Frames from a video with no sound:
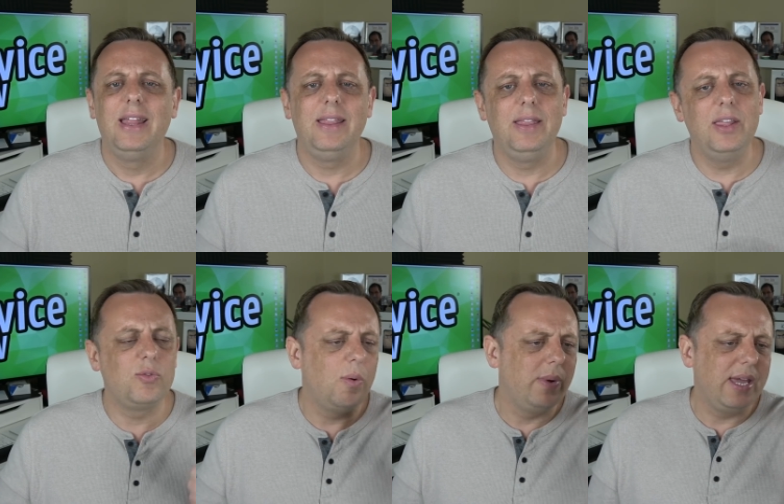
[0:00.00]

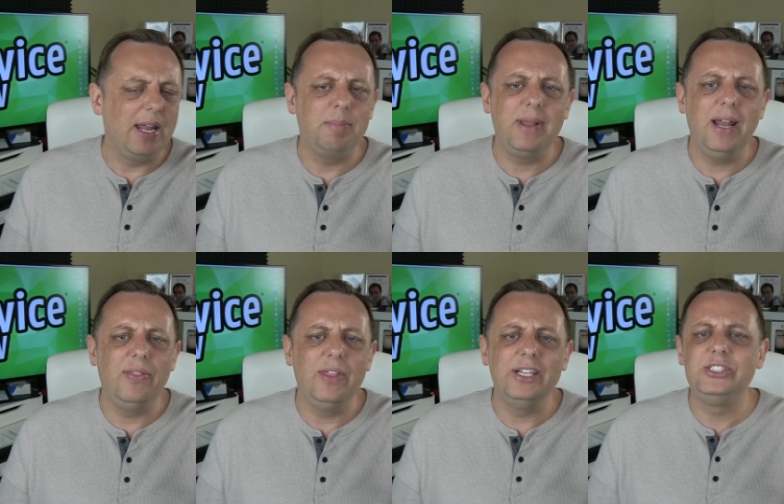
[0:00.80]
This one would get
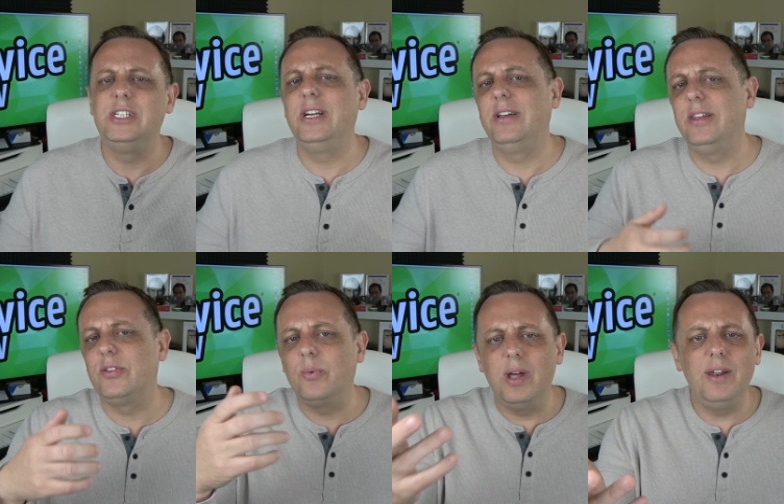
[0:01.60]
updated this year,
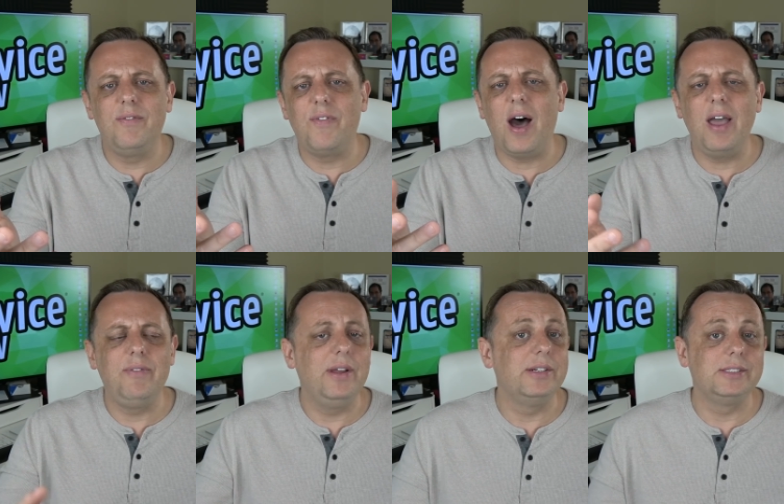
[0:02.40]
this one in
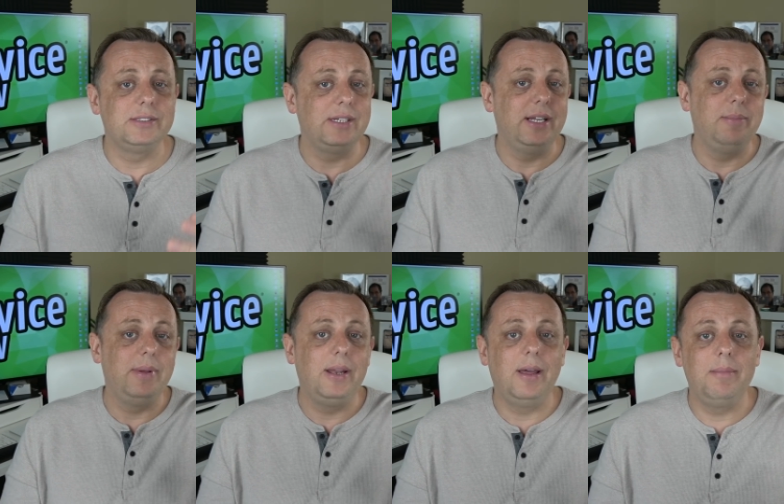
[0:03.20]
five years, this one hadn't
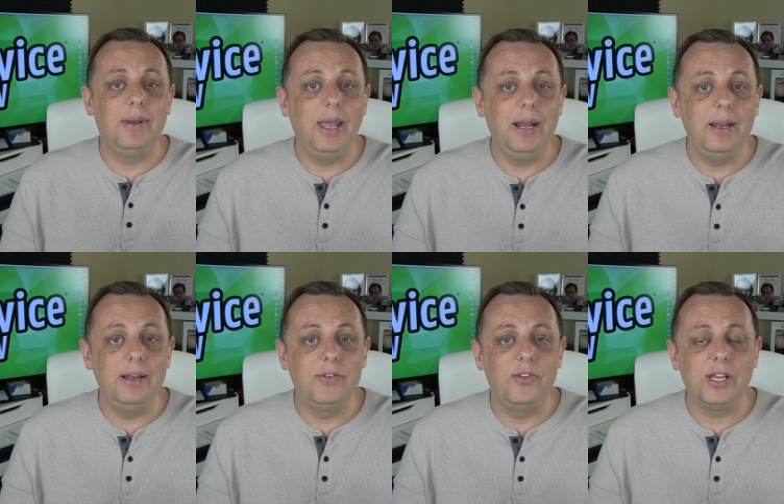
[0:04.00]
been updated
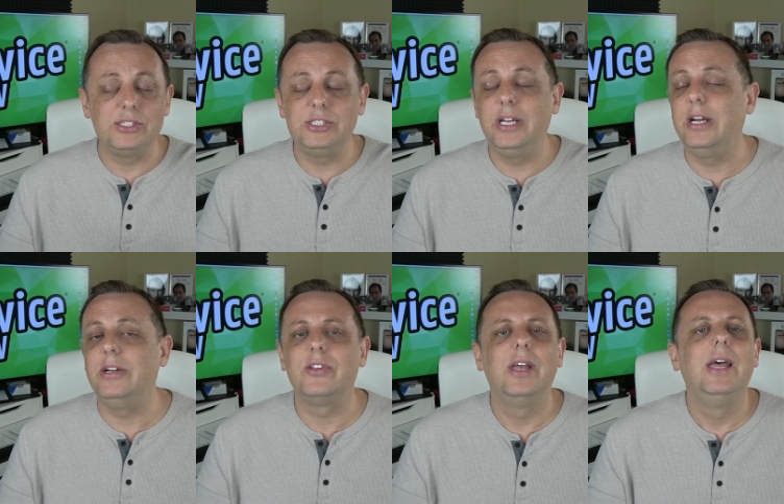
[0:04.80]
in six
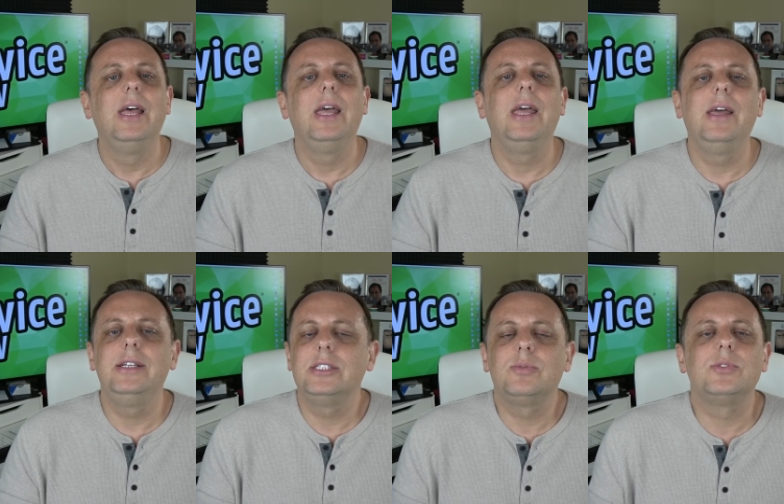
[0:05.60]
years.
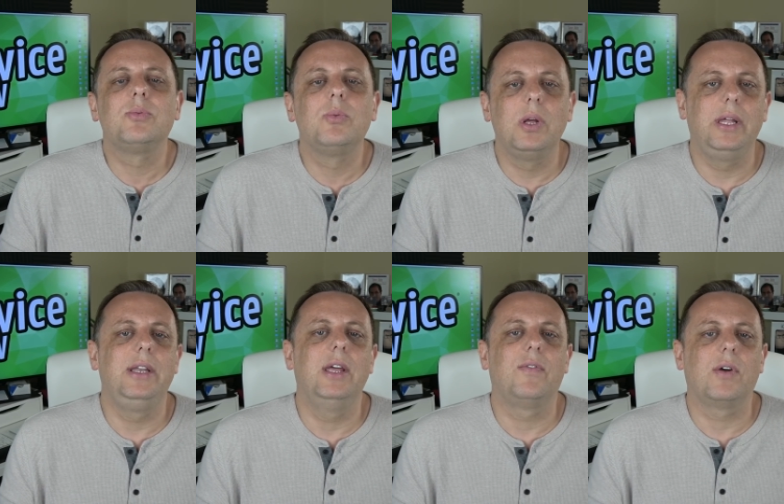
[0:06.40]
It just was
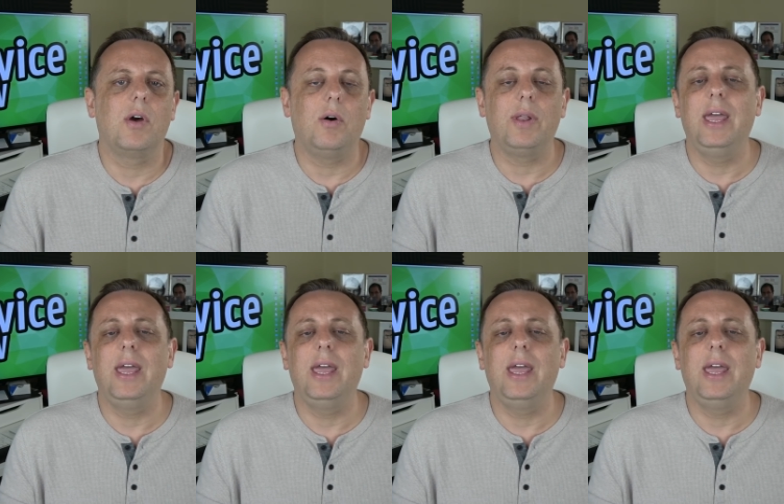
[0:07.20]
really difficult.